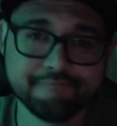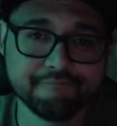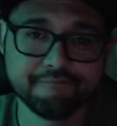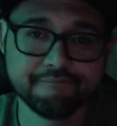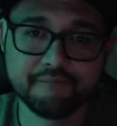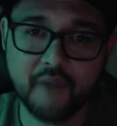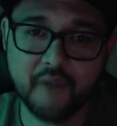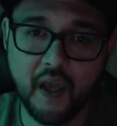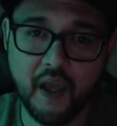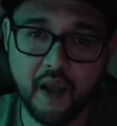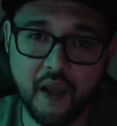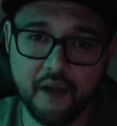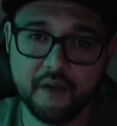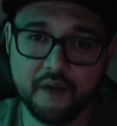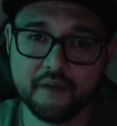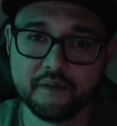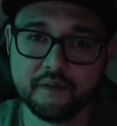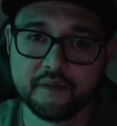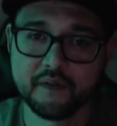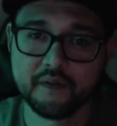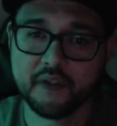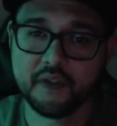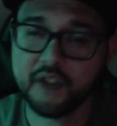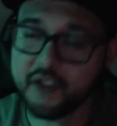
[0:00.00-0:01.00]
hey,
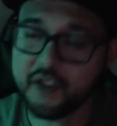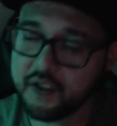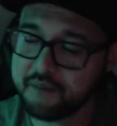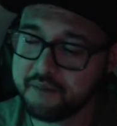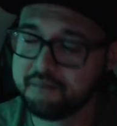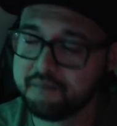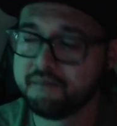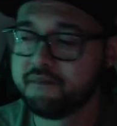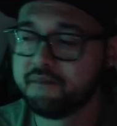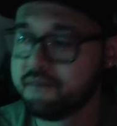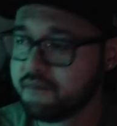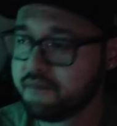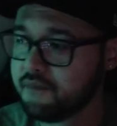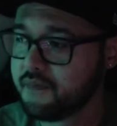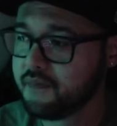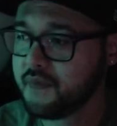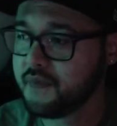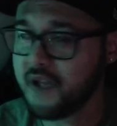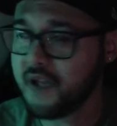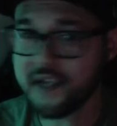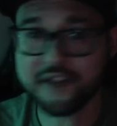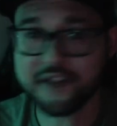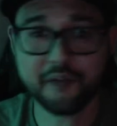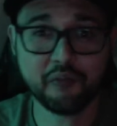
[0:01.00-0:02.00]
you can,
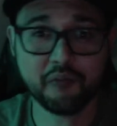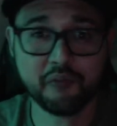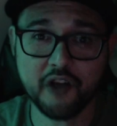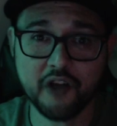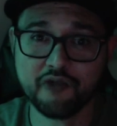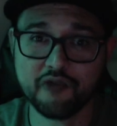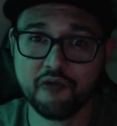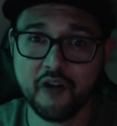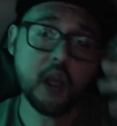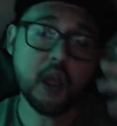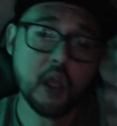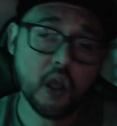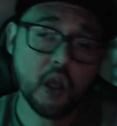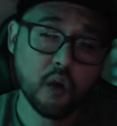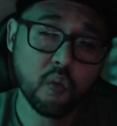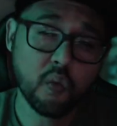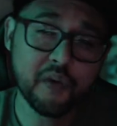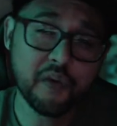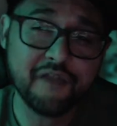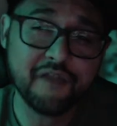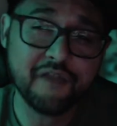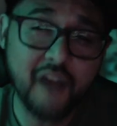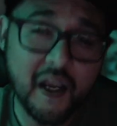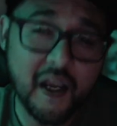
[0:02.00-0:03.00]
that's the price right.
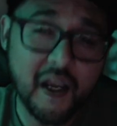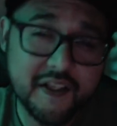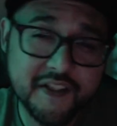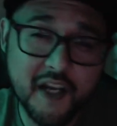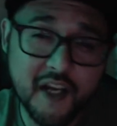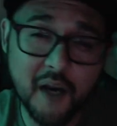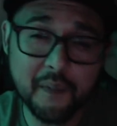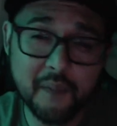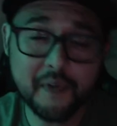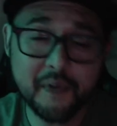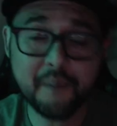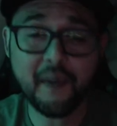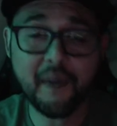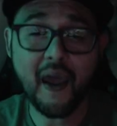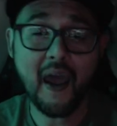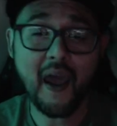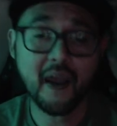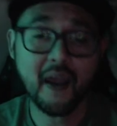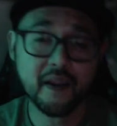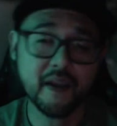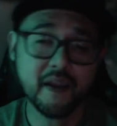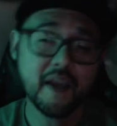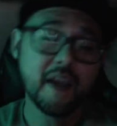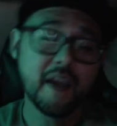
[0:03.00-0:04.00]
With flights coming back
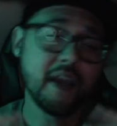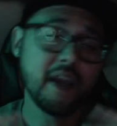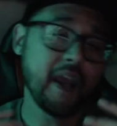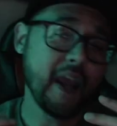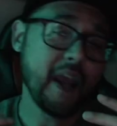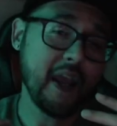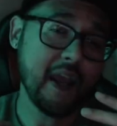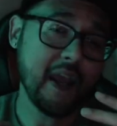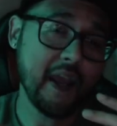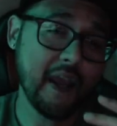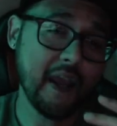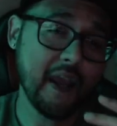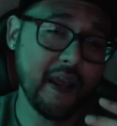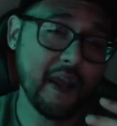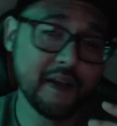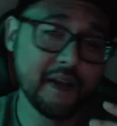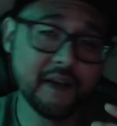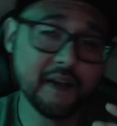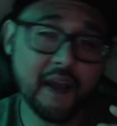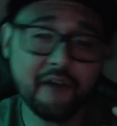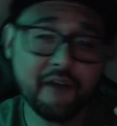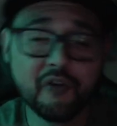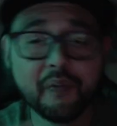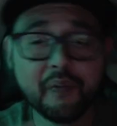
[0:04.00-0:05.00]
and
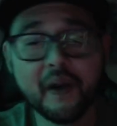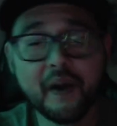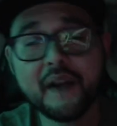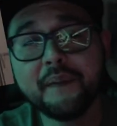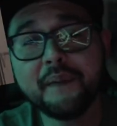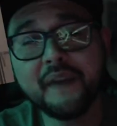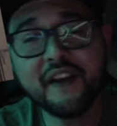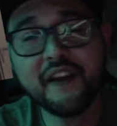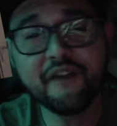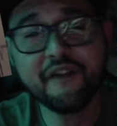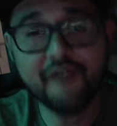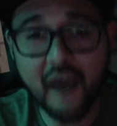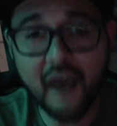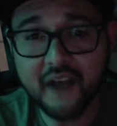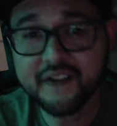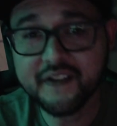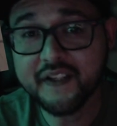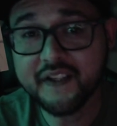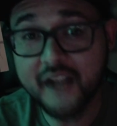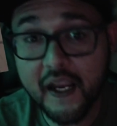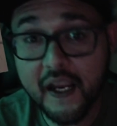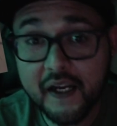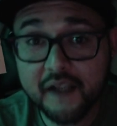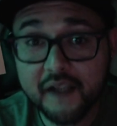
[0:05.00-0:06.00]
everybody being
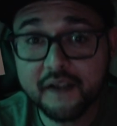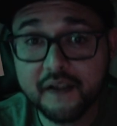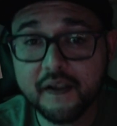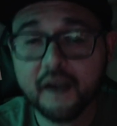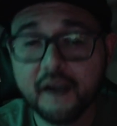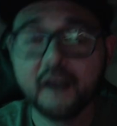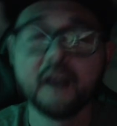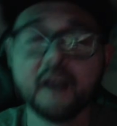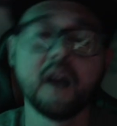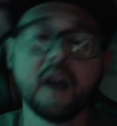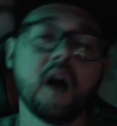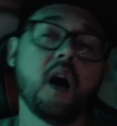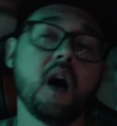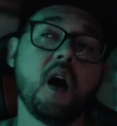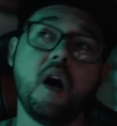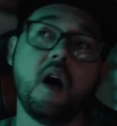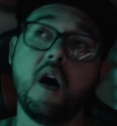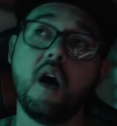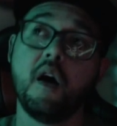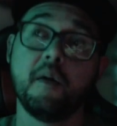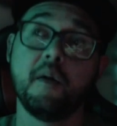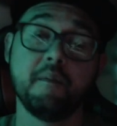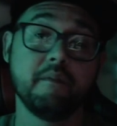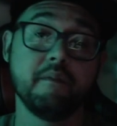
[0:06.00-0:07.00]
vaccinated,
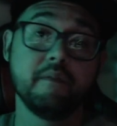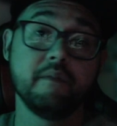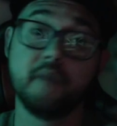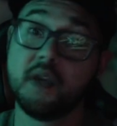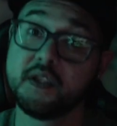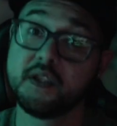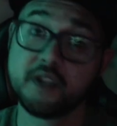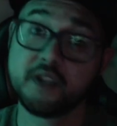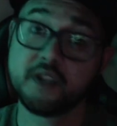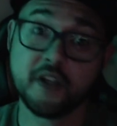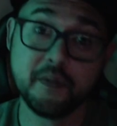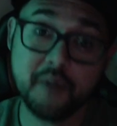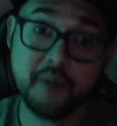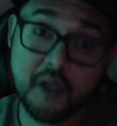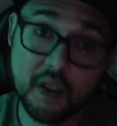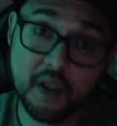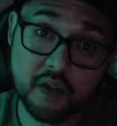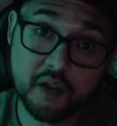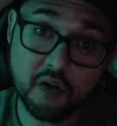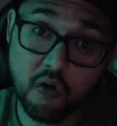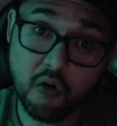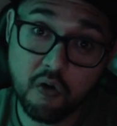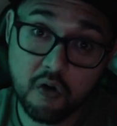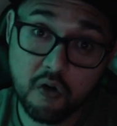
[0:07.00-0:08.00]
um, it's going to be
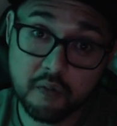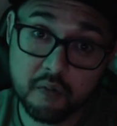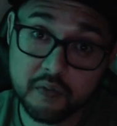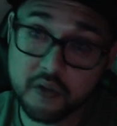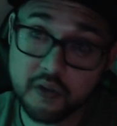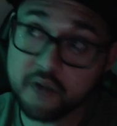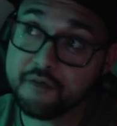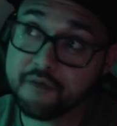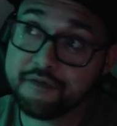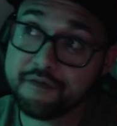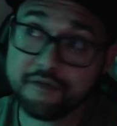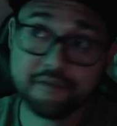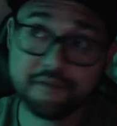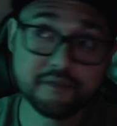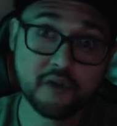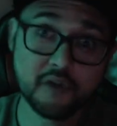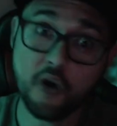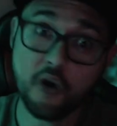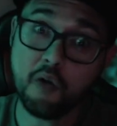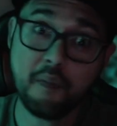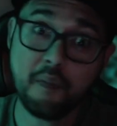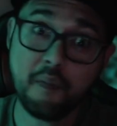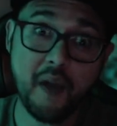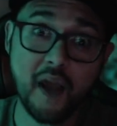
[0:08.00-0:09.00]
norm to
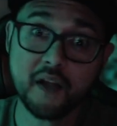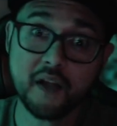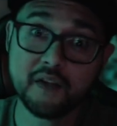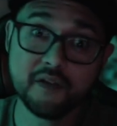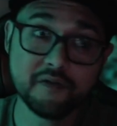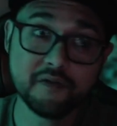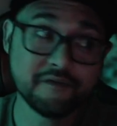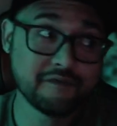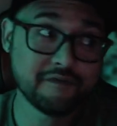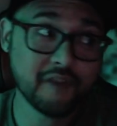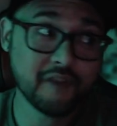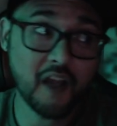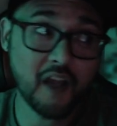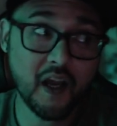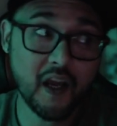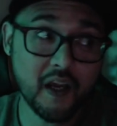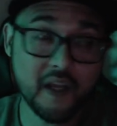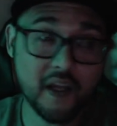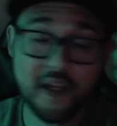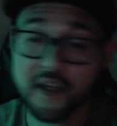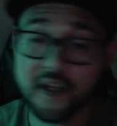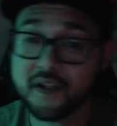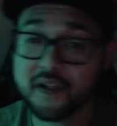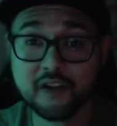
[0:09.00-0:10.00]
go back to
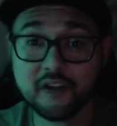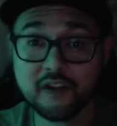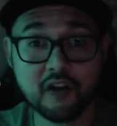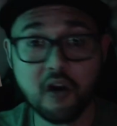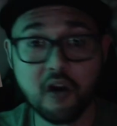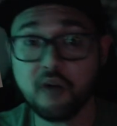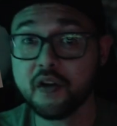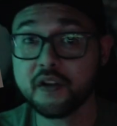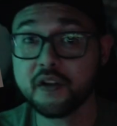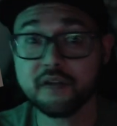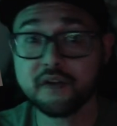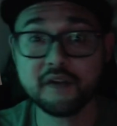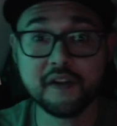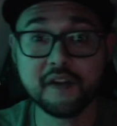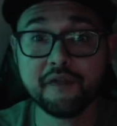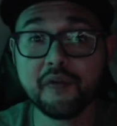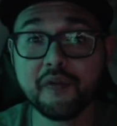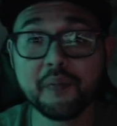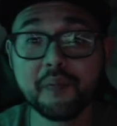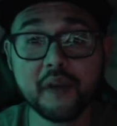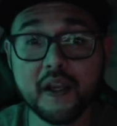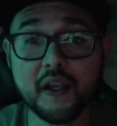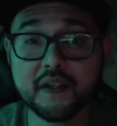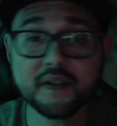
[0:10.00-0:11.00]
flying and going to
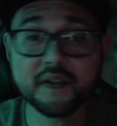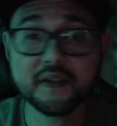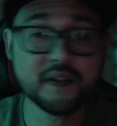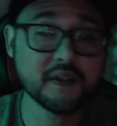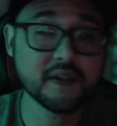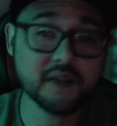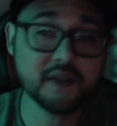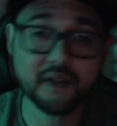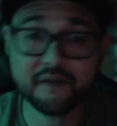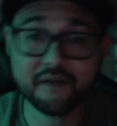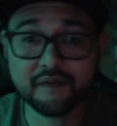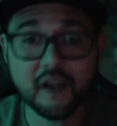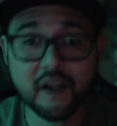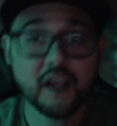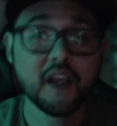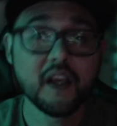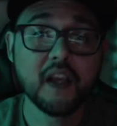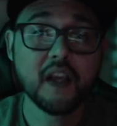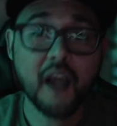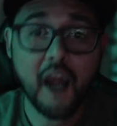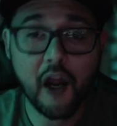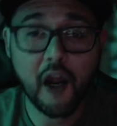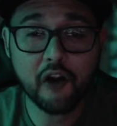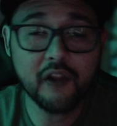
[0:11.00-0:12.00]
different places and
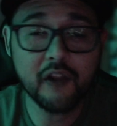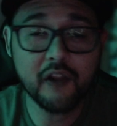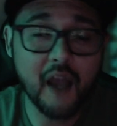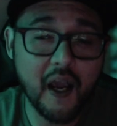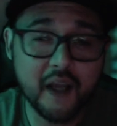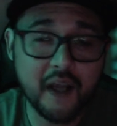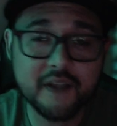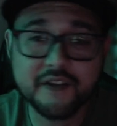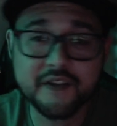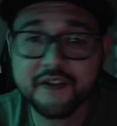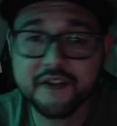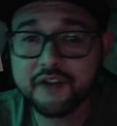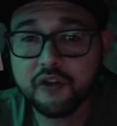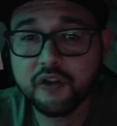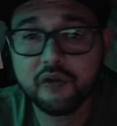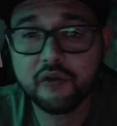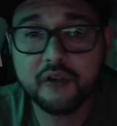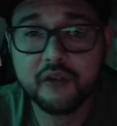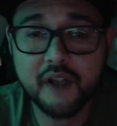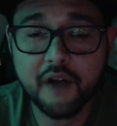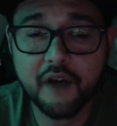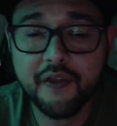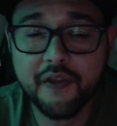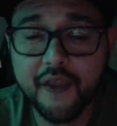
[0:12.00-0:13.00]
airlines doing
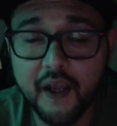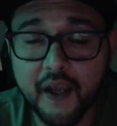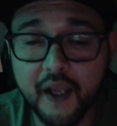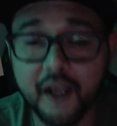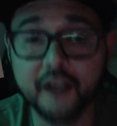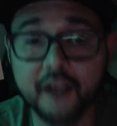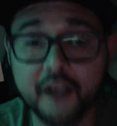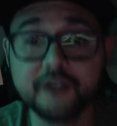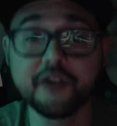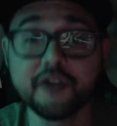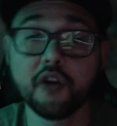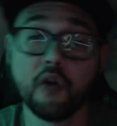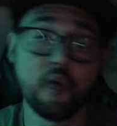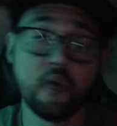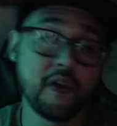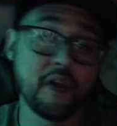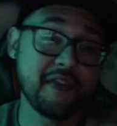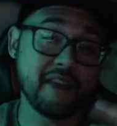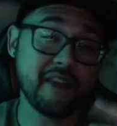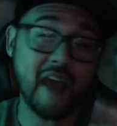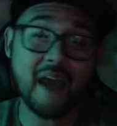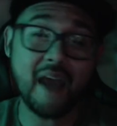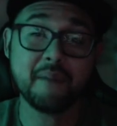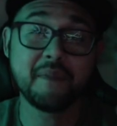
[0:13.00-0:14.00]
their thing. So with
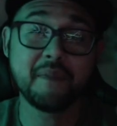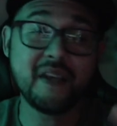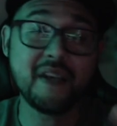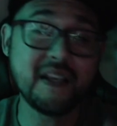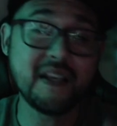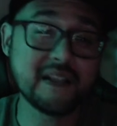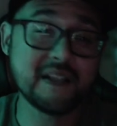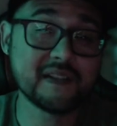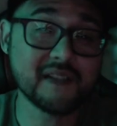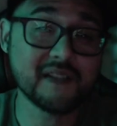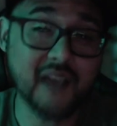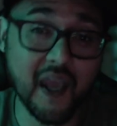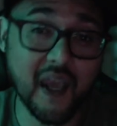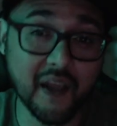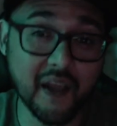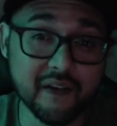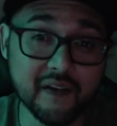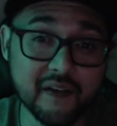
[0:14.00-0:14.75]
that being said,